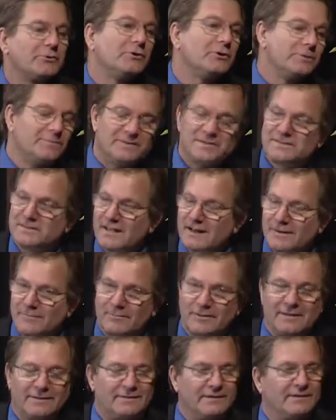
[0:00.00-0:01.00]
could be set up
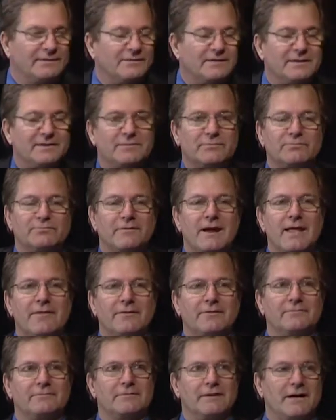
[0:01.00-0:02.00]
like this. It's
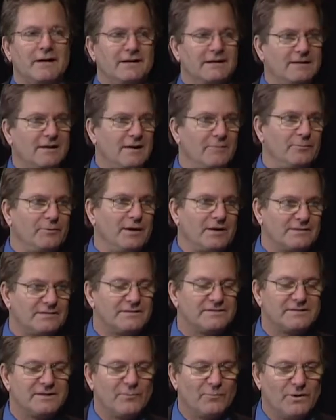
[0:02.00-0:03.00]
rather uh, complex
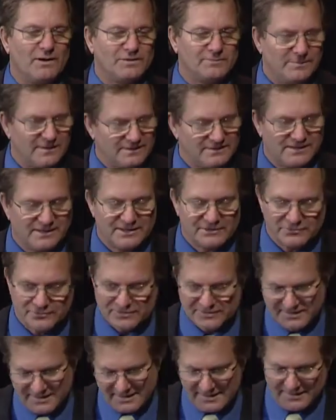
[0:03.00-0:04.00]
in some ways, but it's an
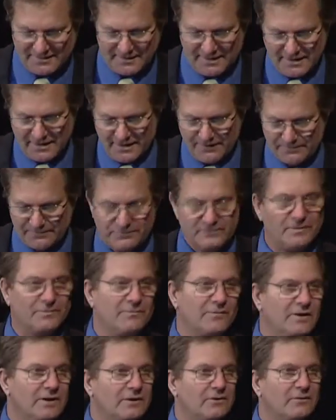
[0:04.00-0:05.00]
interesting uh,
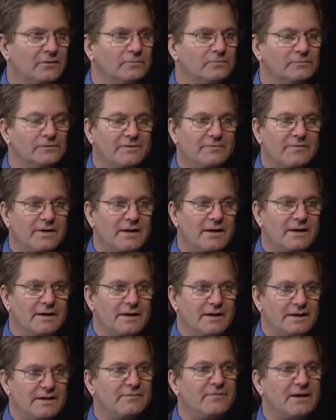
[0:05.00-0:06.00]
vehicle, in, uh,
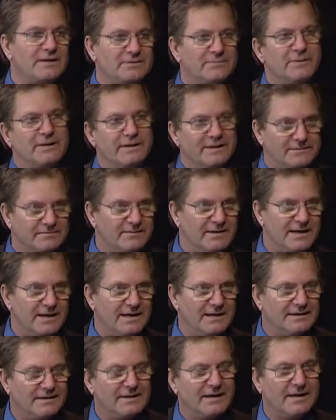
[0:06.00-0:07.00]
investment and in,
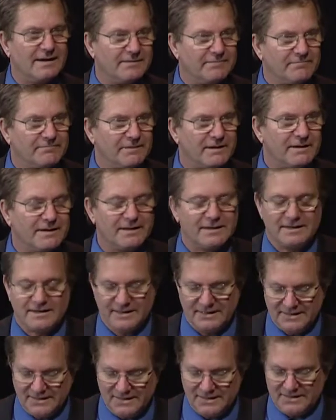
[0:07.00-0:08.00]
and uh,
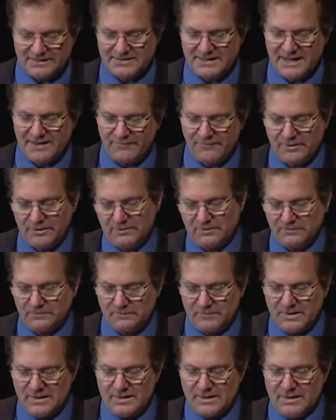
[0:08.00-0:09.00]
uh, in, estate vehicle.
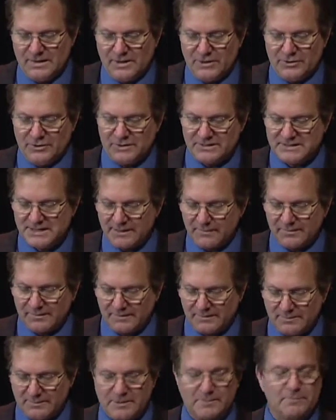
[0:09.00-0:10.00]
You could set up the
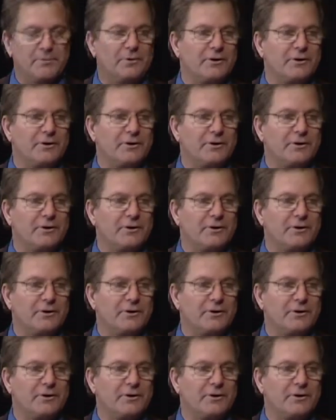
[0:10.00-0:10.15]
limited